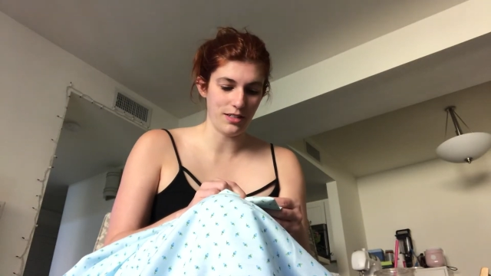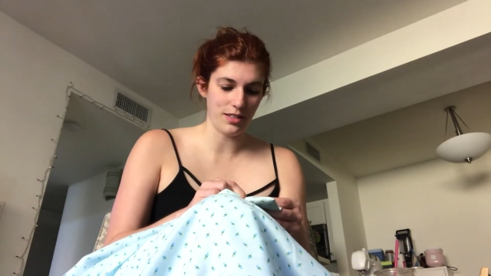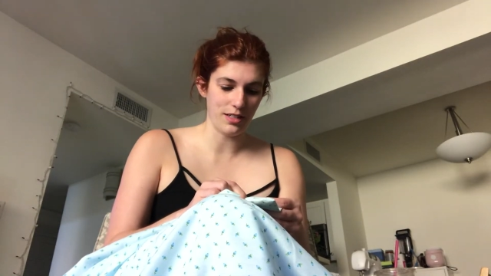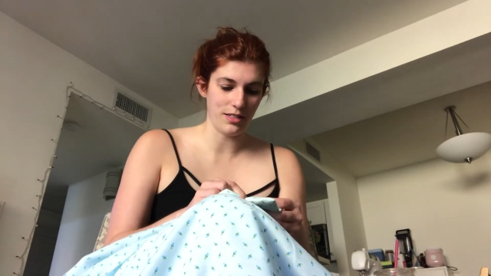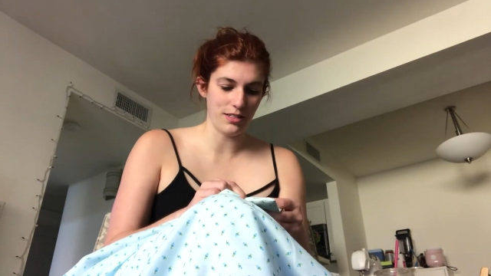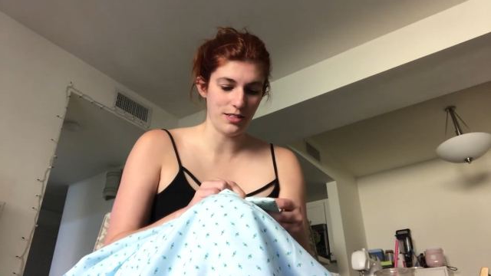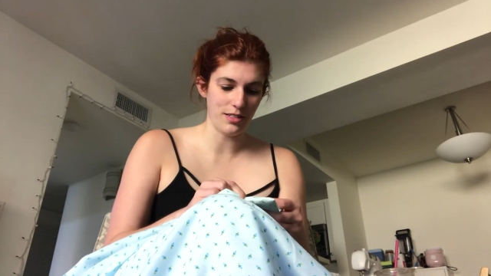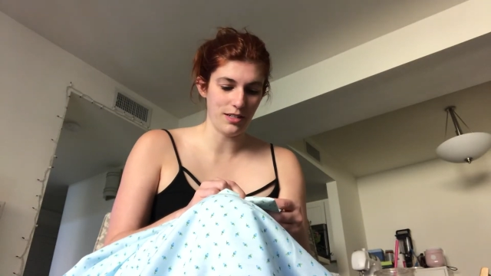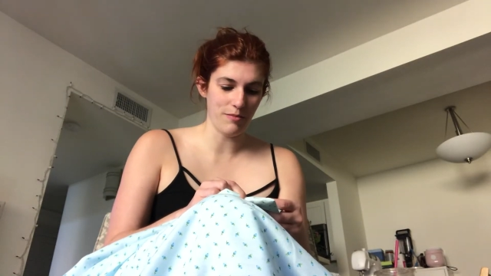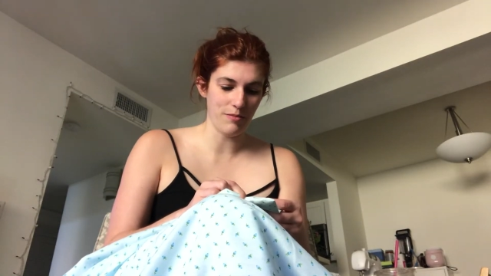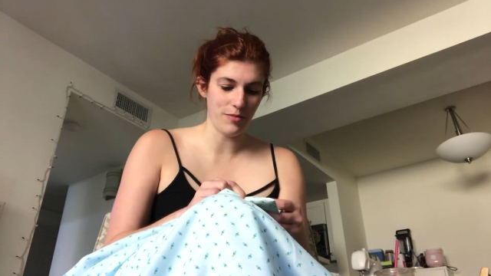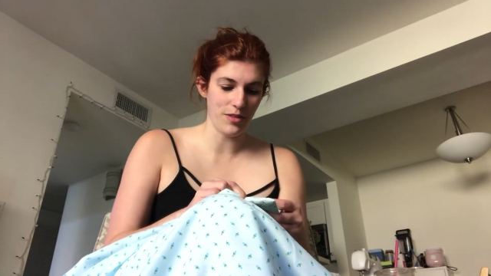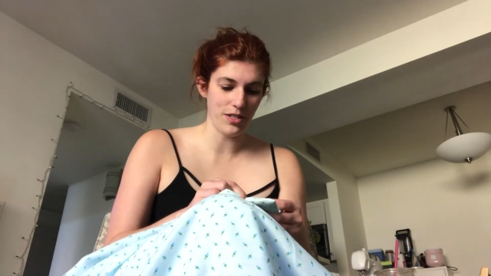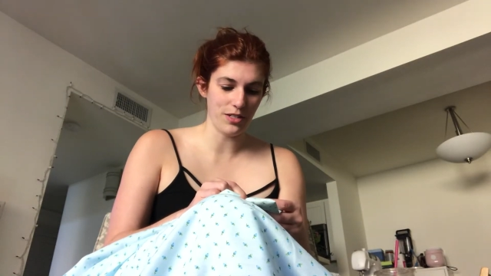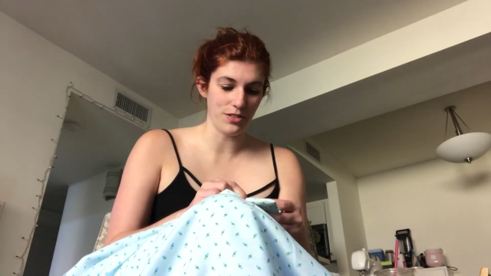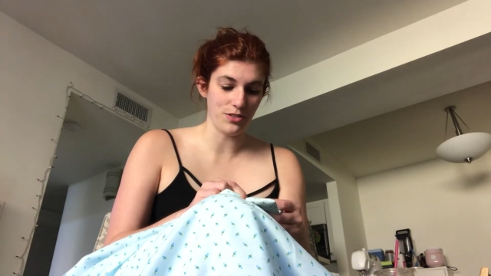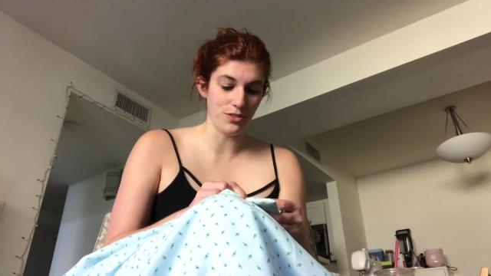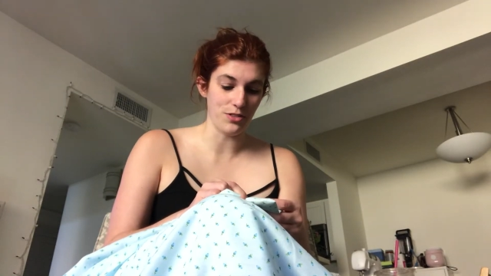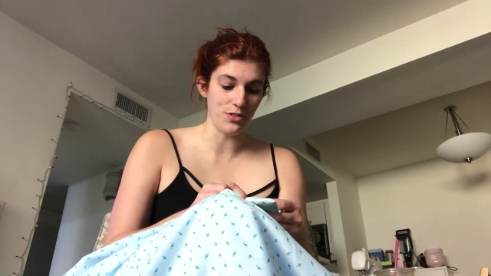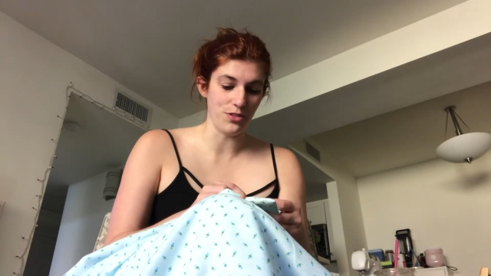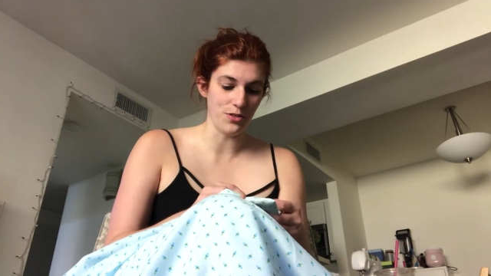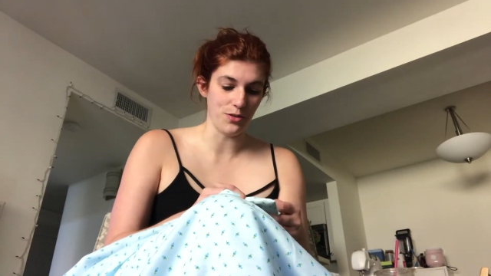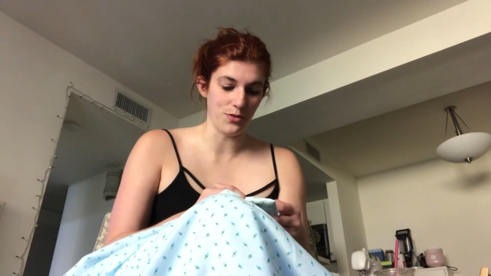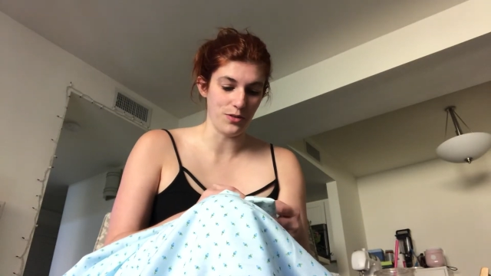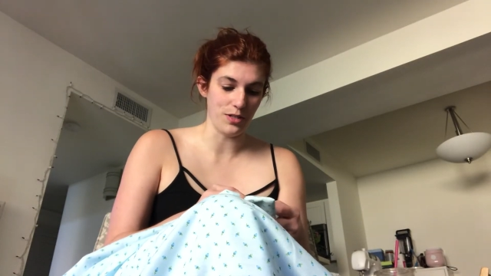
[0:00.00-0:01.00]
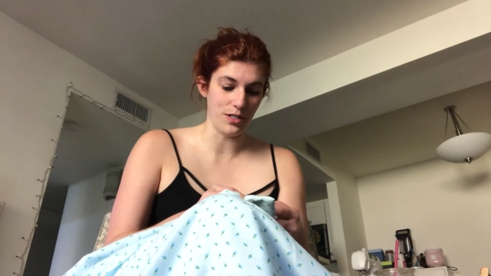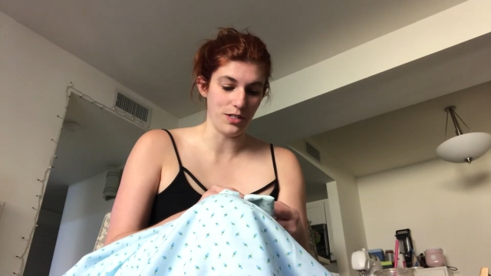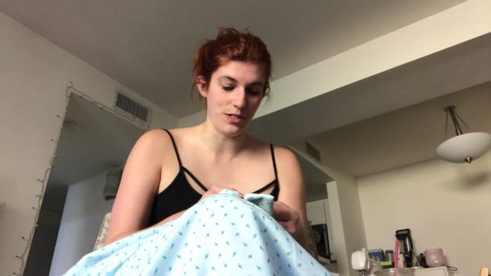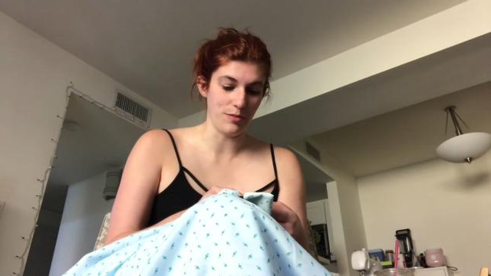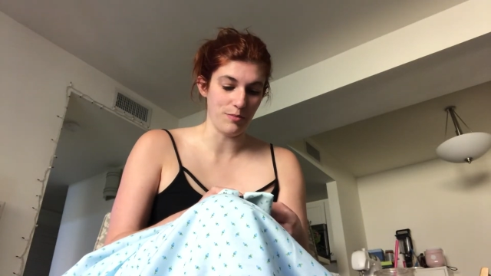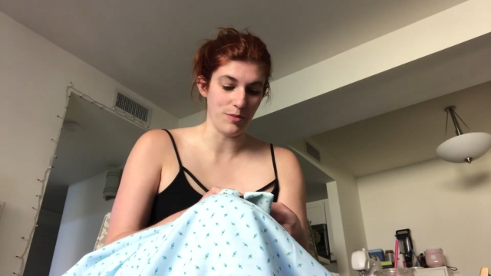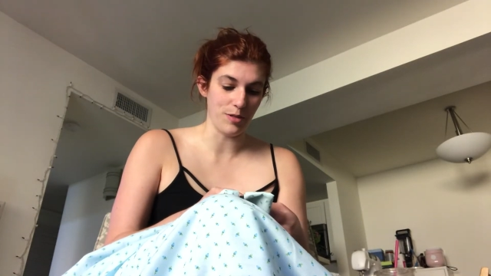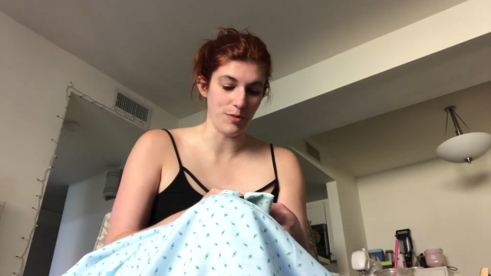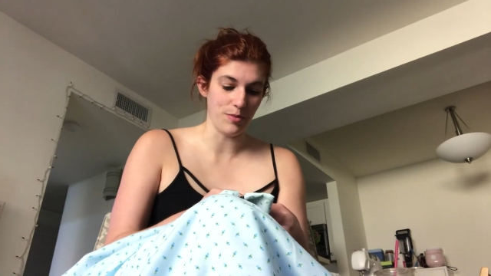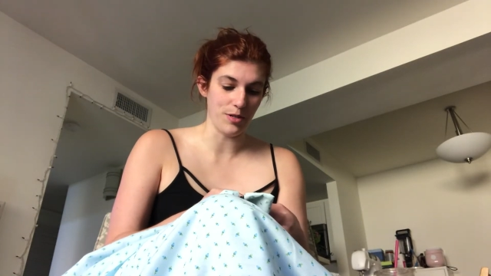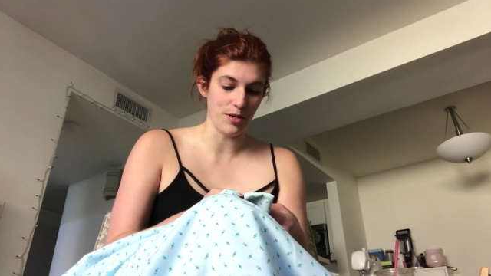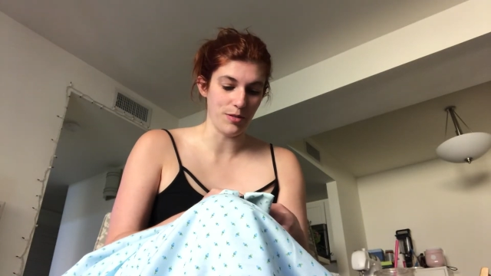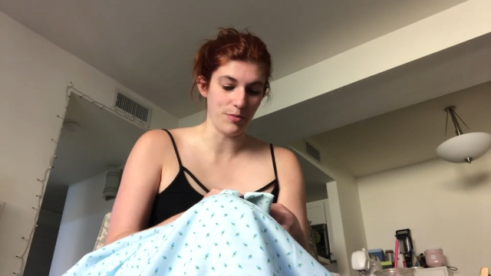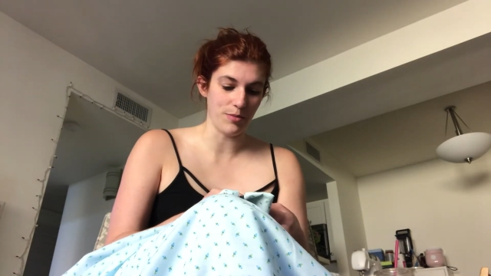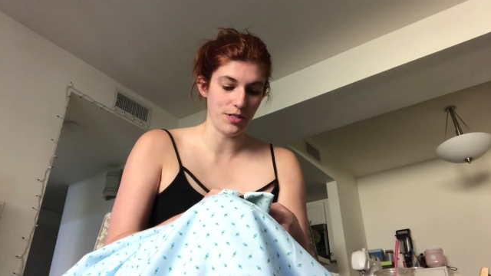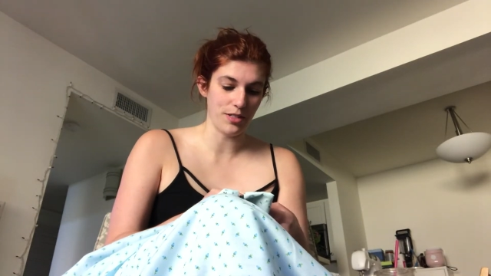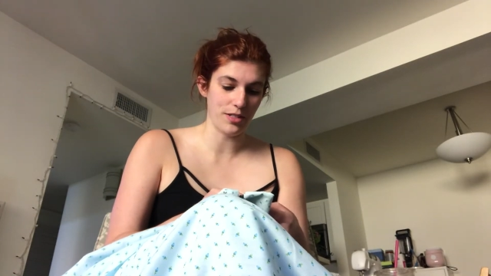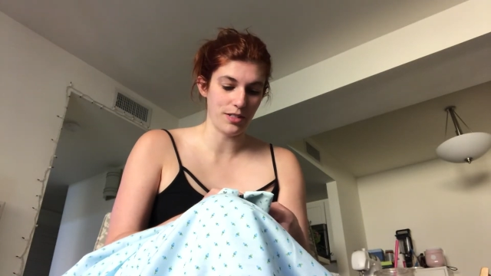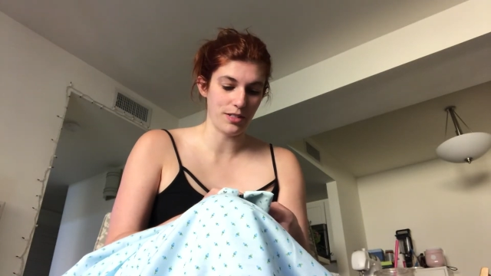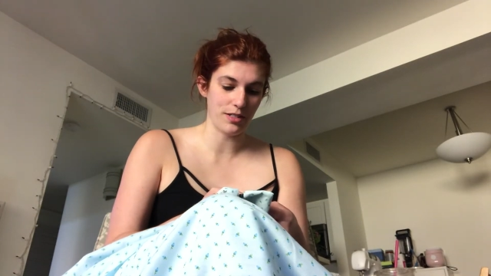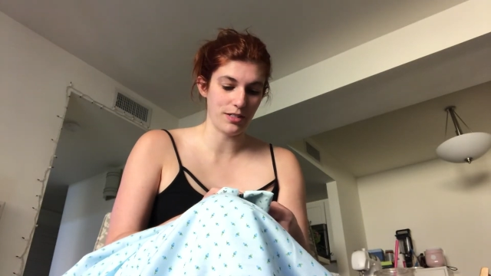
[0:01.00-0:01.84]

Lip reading: like, some things don't need to be public.